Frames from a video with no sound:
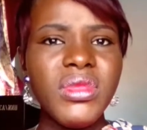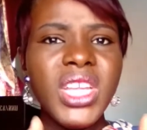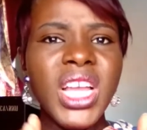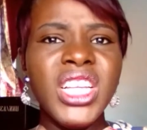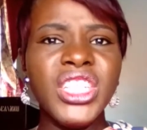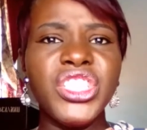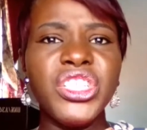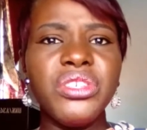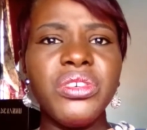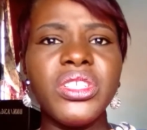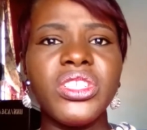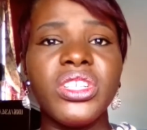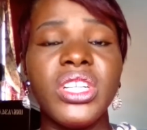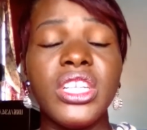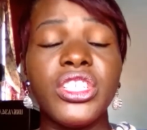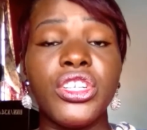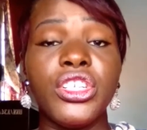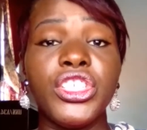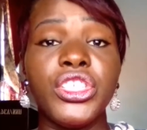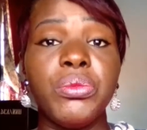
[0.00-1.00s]
A serious
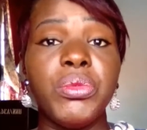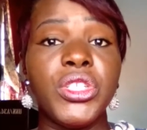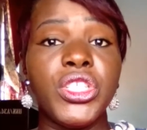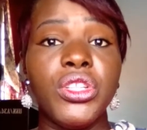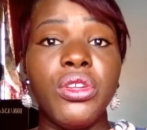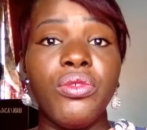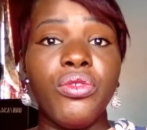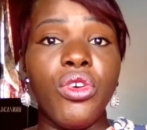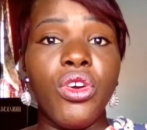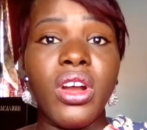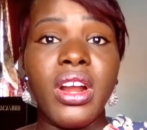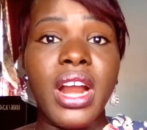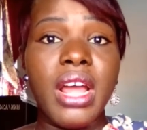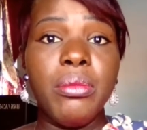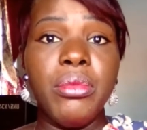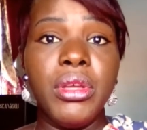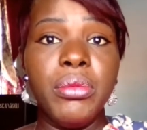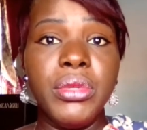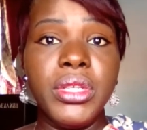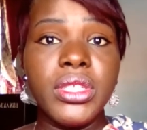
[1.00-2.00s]
relationship is not for
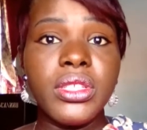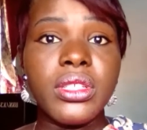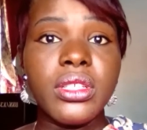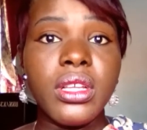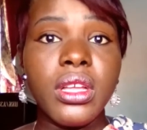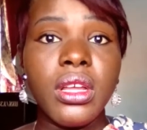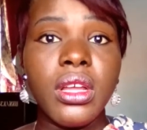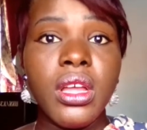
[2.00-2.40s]
crybabies.